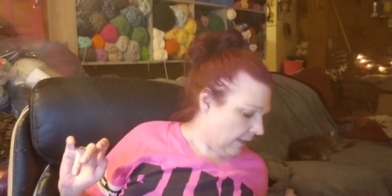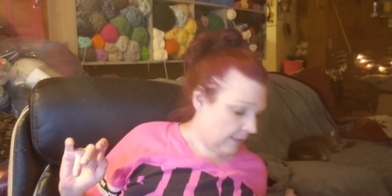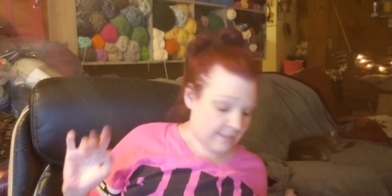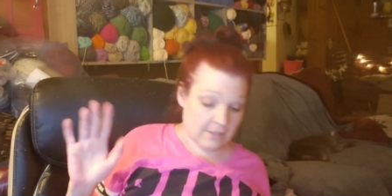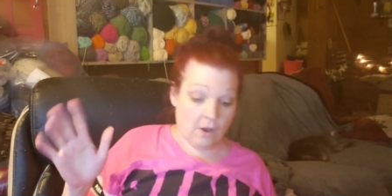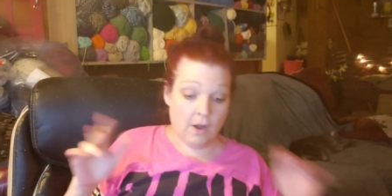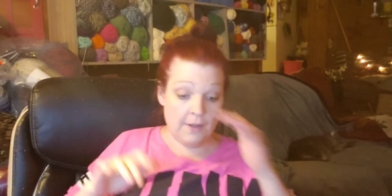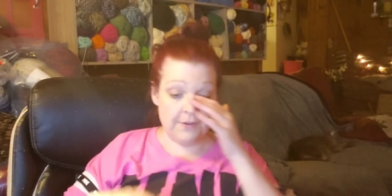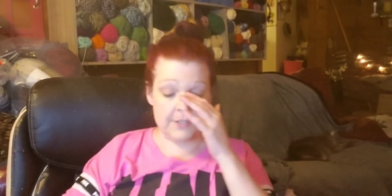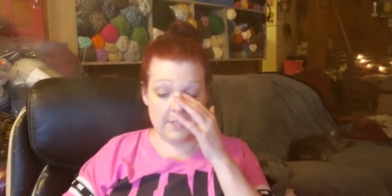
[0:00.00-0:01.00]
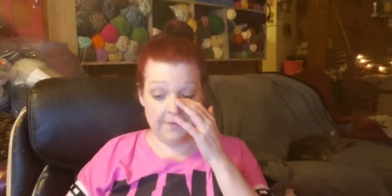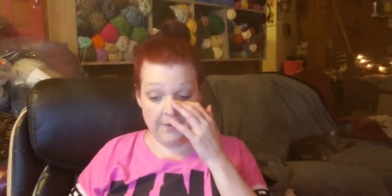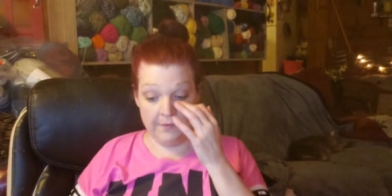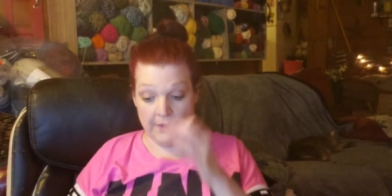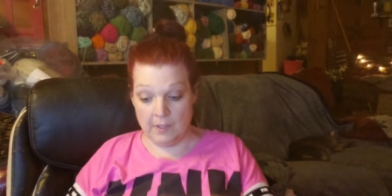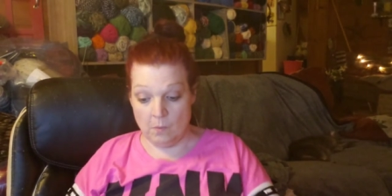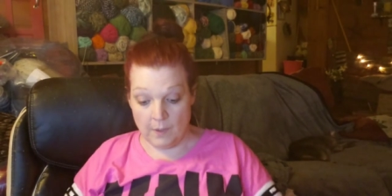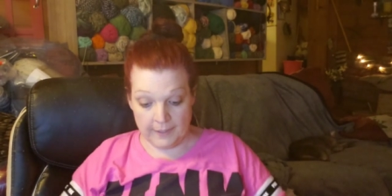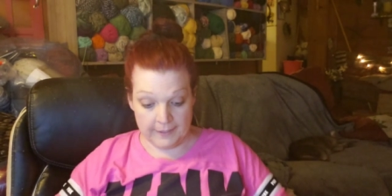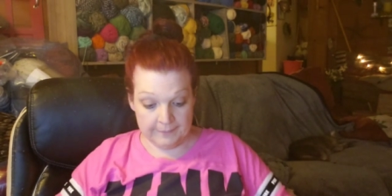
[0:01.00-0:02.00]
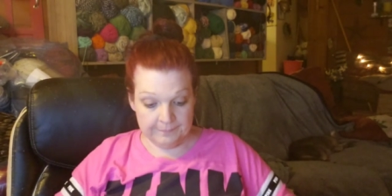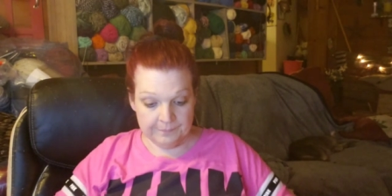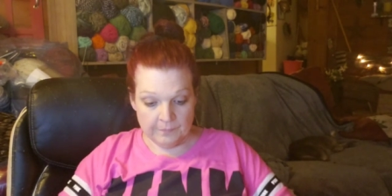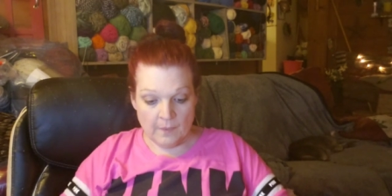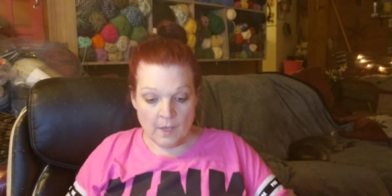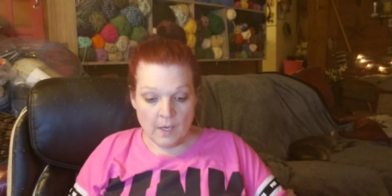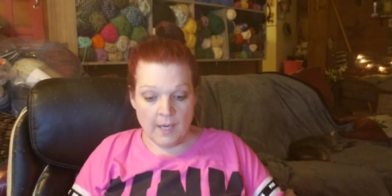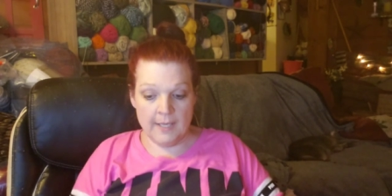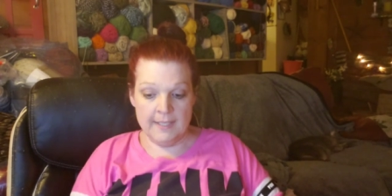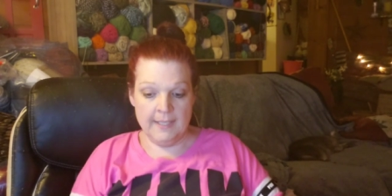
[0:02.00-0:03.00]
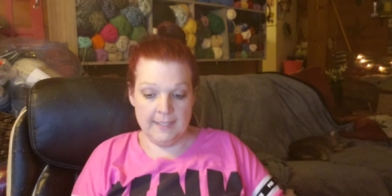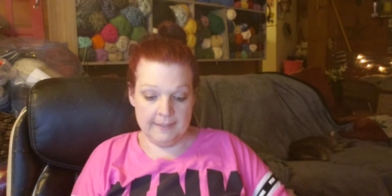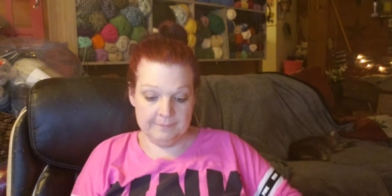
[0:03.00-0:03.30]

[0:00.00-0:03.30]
I saw other stuff I really wanted and it.